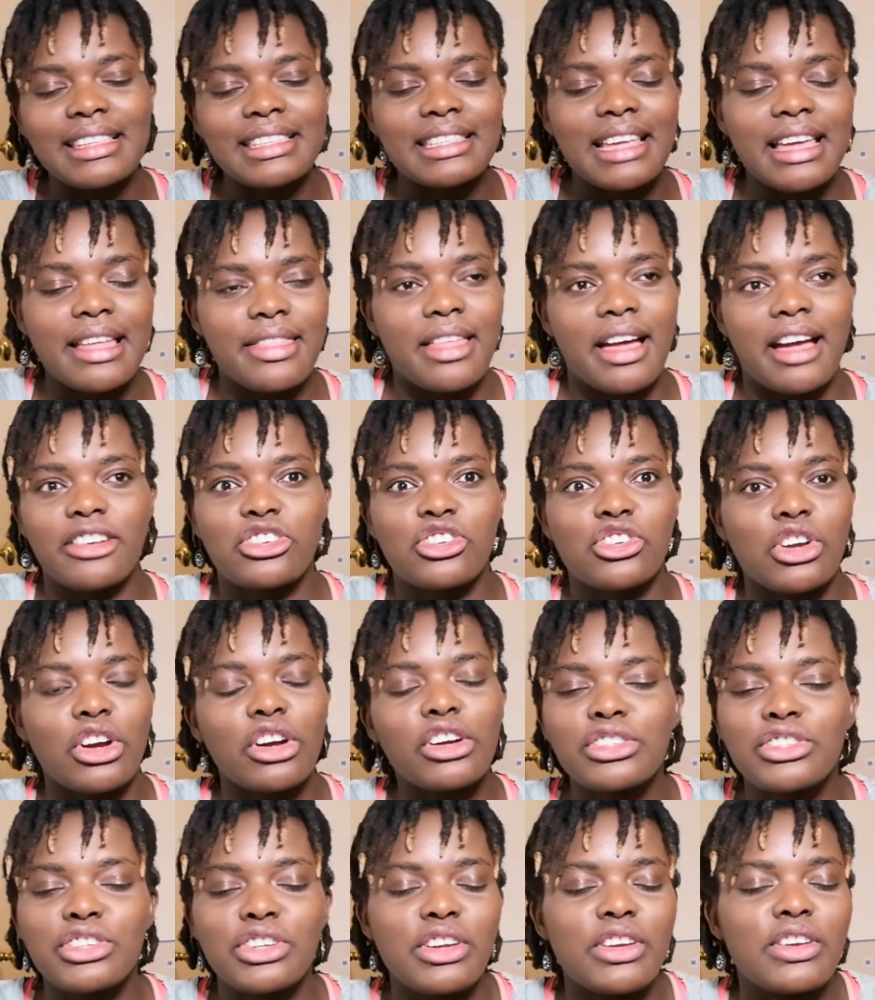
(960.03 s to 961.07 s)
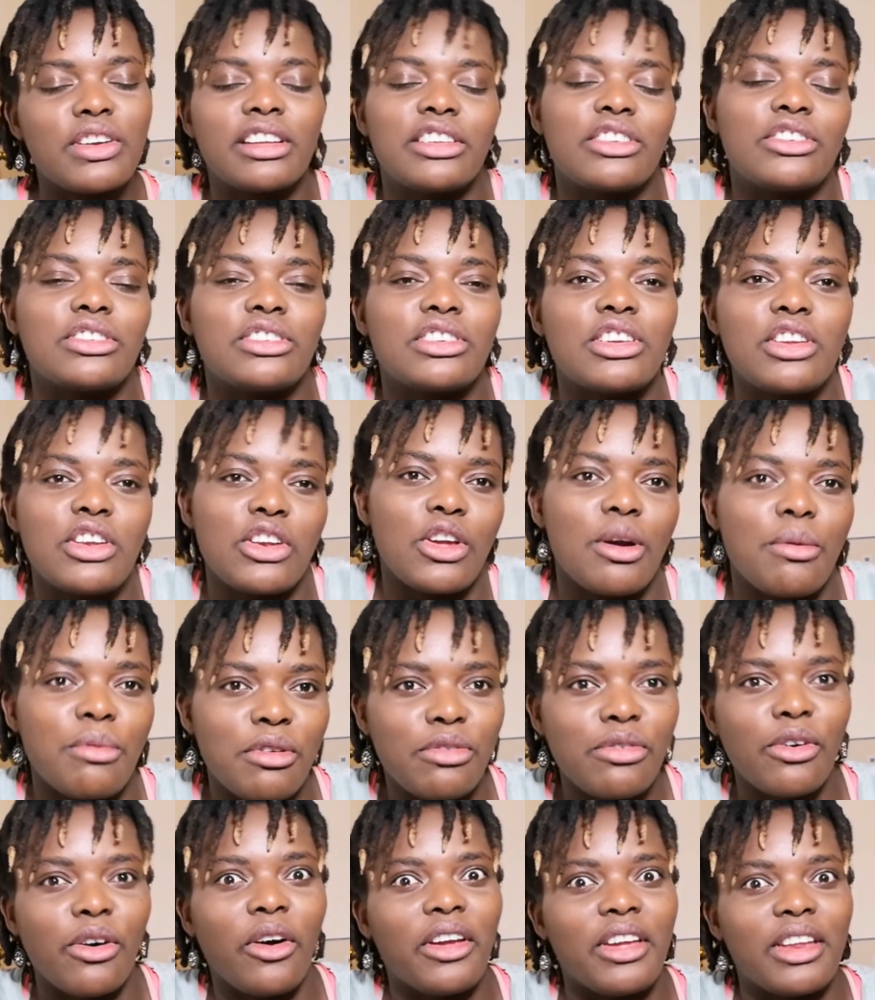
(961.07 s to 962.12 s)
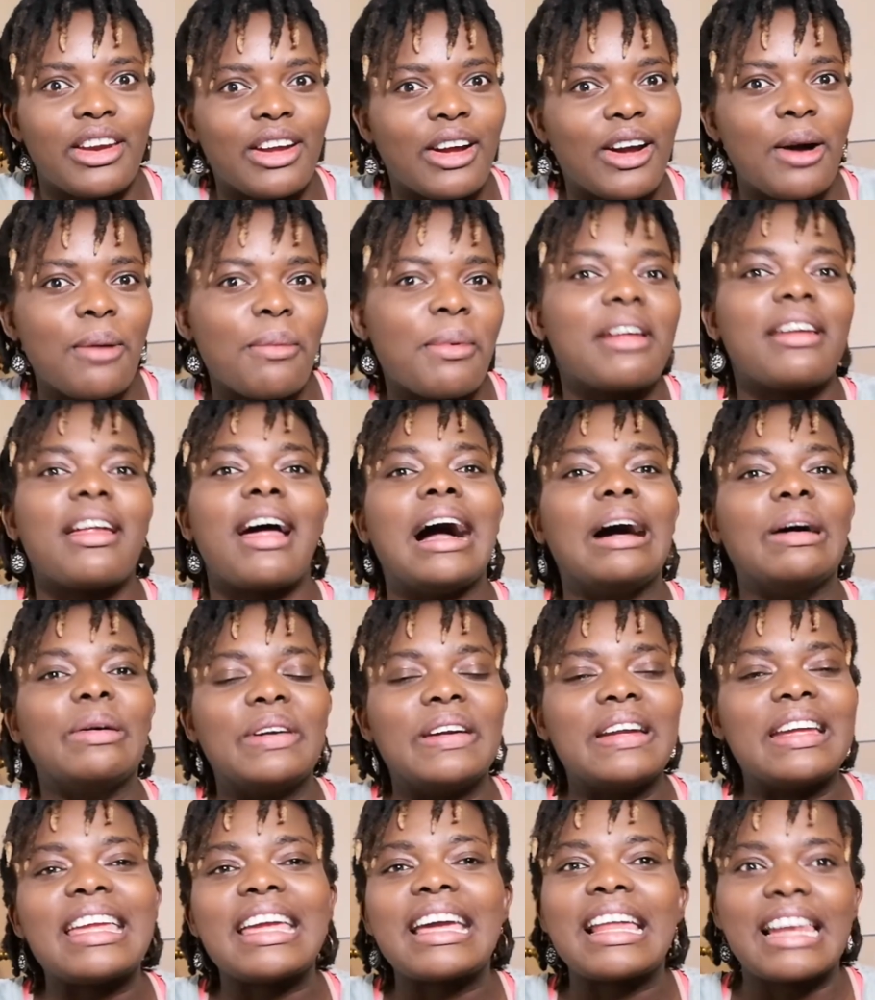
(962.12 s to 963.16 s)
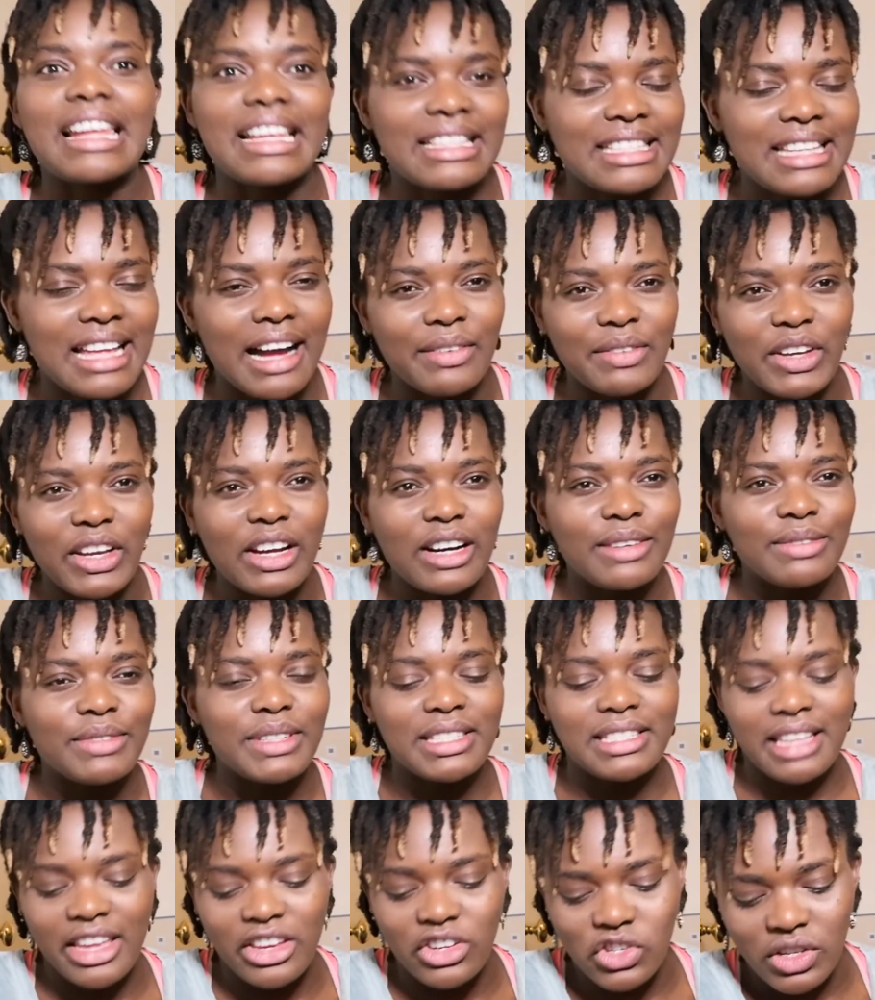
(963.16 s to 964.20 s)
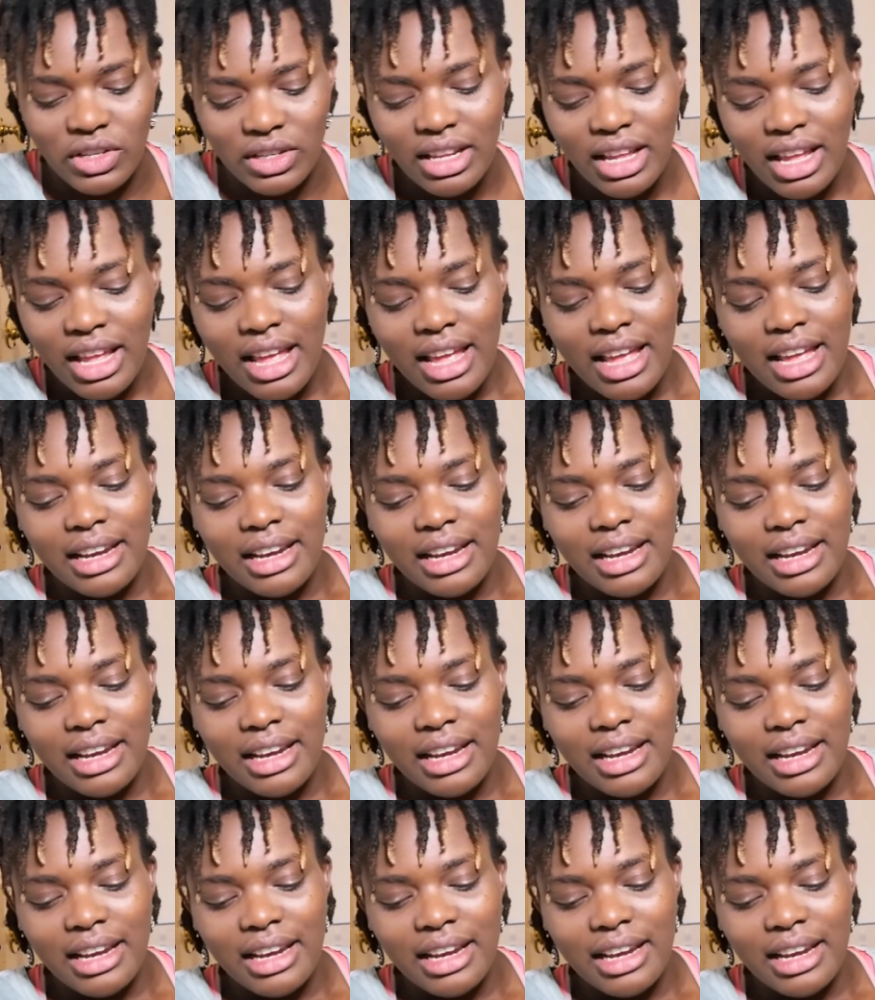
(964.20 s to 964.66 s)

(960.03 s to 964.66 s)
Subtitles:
I said that shocked you and you didn't know before, comment. I want to hear. Let's have a conversation.